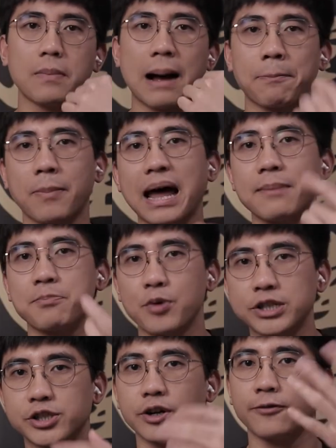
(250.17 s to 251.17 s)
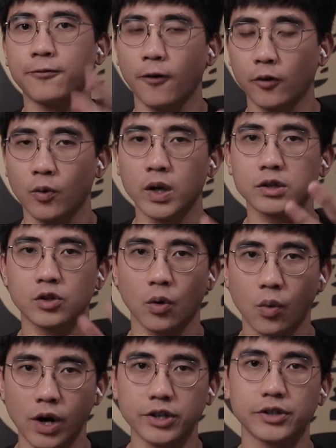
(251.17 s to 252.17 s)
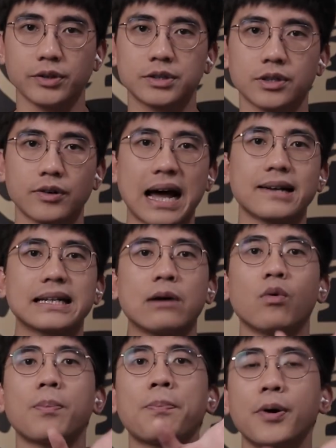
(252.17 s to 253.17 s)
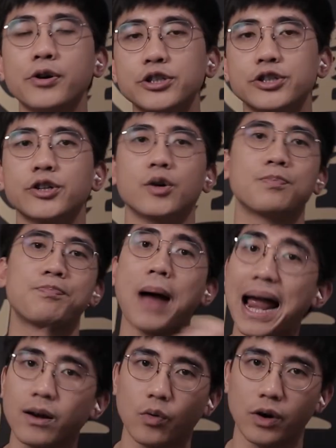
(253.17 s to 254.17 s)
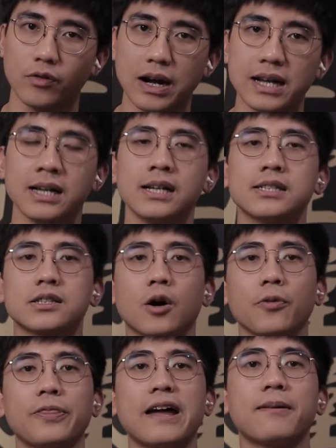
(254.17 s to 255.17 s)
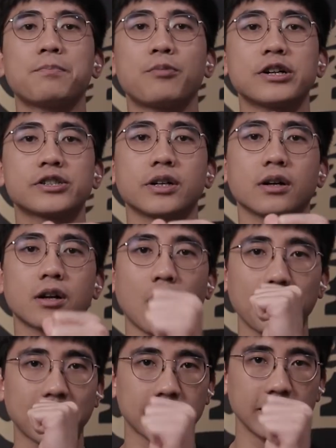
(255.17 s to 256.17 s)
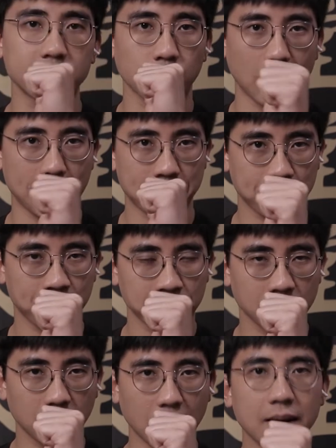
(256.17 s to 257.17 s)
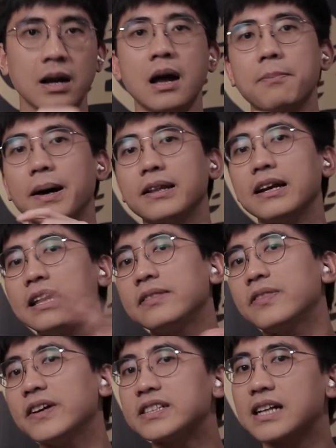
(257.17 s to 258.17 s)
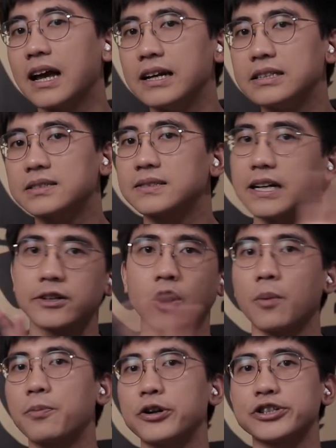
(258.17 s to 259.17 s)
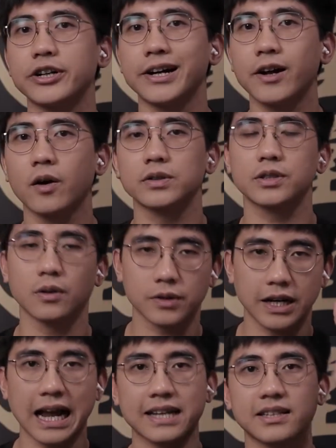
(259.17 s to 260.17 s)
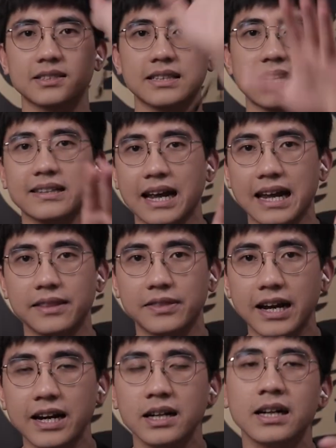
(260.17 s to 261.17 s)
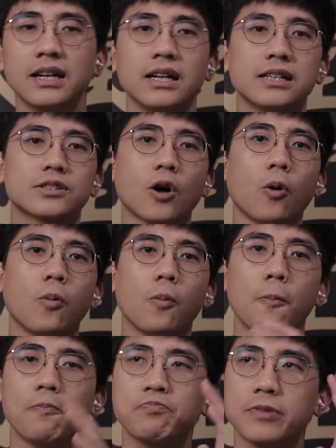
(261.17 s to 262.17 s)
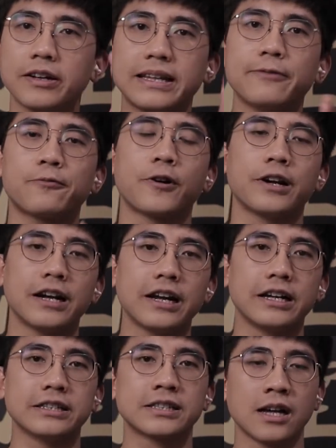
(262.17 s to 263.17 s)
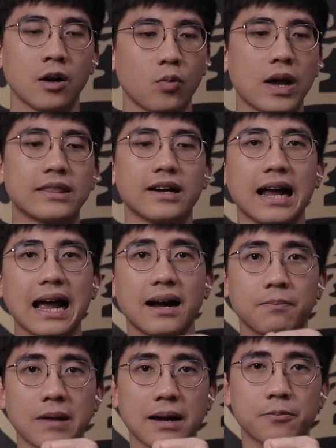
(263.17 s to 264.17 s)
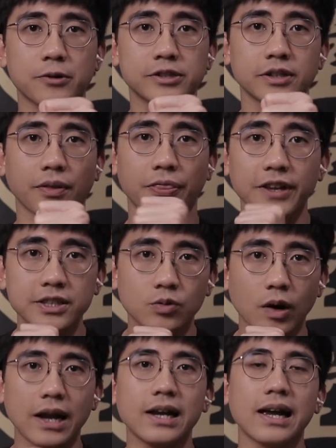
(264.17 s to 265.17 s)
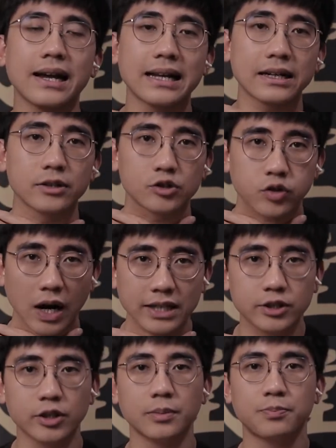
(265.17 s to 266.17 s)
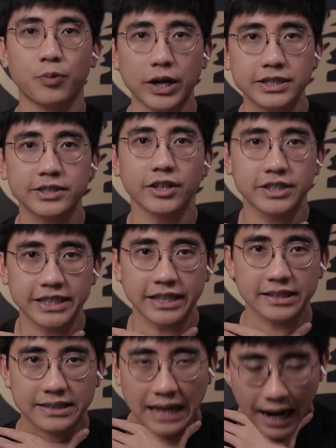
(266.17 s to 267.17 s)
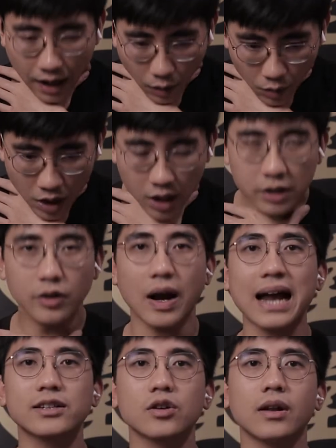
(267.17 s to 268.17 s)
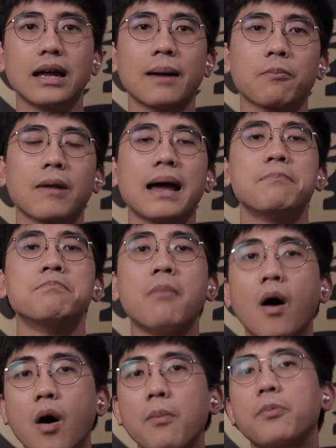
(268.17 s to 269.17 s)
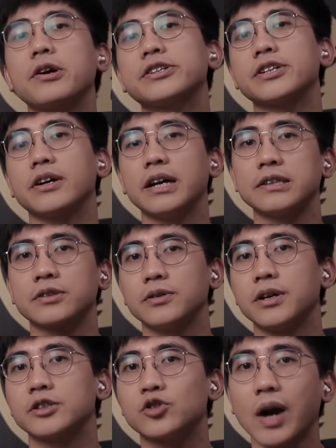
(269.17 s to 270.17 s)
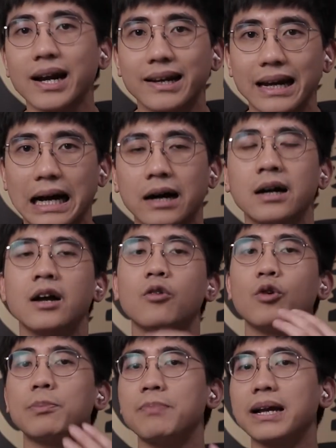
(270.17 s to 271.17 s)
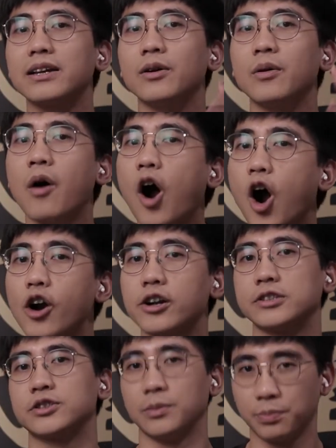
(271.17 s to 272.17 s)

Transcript: apply pressure forward toward you so that they would push you backward, right? So their pressure coming this way, right? But in this case, there's no pressure at all. So the guy just laid the hand there. So the difference is when the guy apply pressure this way and then you try to press your chin down, you actually apply more pressure into your trachea, which make you harder to